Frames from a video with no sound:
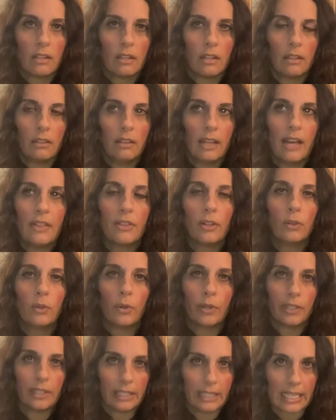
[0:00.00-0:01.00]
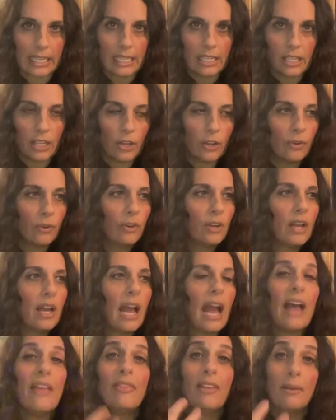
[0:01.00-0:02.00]
Let the Lord lead you
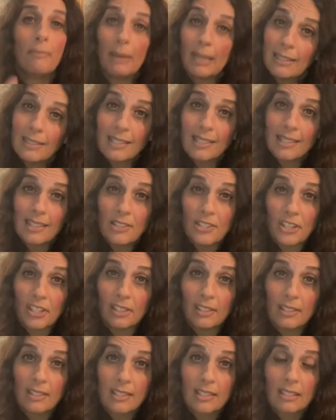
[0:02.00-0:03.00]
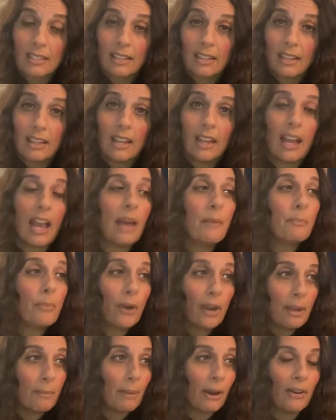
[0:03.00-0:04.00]
and then make decisions and
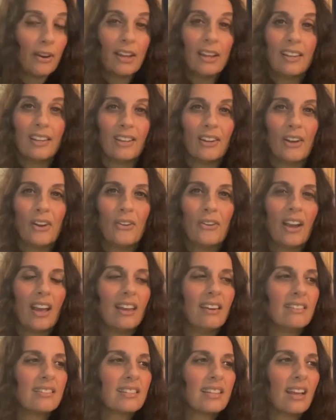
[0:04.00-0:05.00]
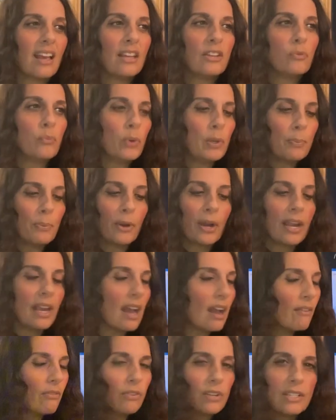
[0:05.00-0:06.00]
pray about it, you know, and, and we pray
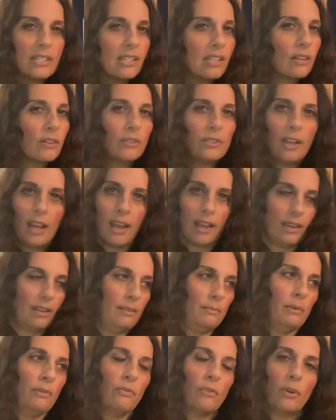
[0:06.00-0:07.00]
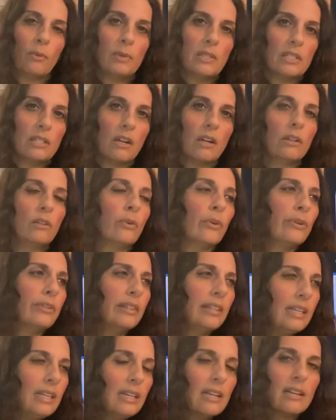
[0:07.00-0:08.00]
every single day before we start, Lord,
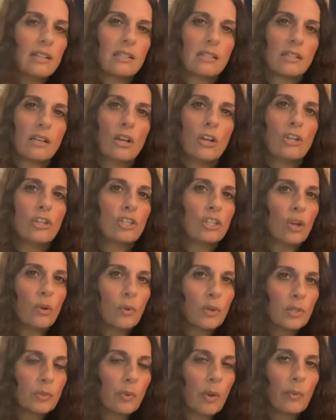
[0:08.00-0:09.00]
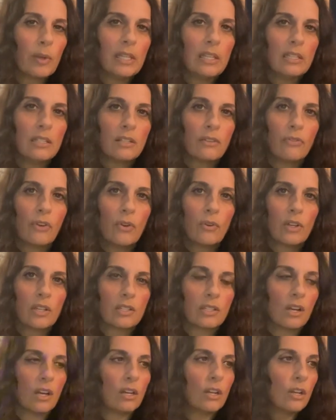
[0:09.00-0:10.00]
lead us. Show us what we need to focus
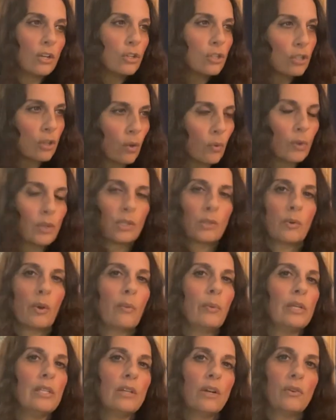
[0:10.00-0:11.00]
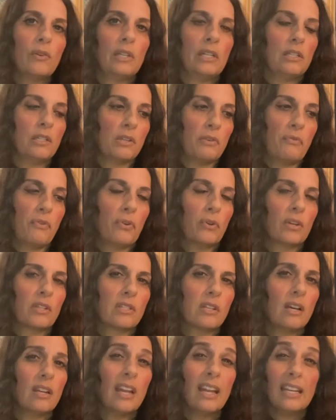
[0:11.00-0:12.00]
on. Show us what we don't need to focus
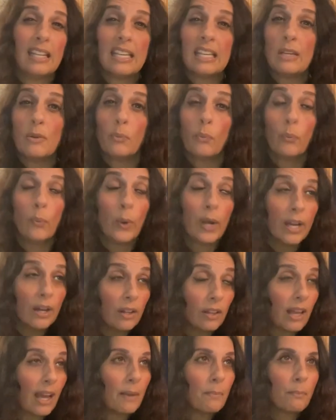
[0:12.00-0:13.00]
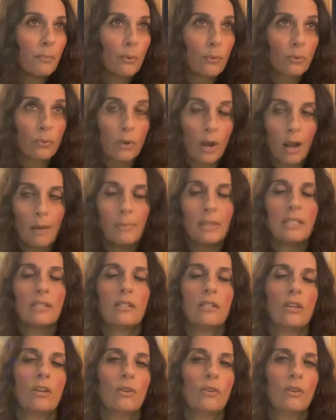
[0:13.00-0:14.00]
on. And he will, I promise
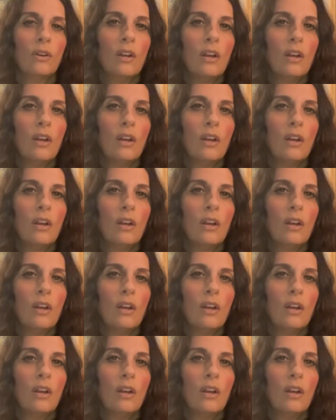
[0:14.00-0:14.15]
you.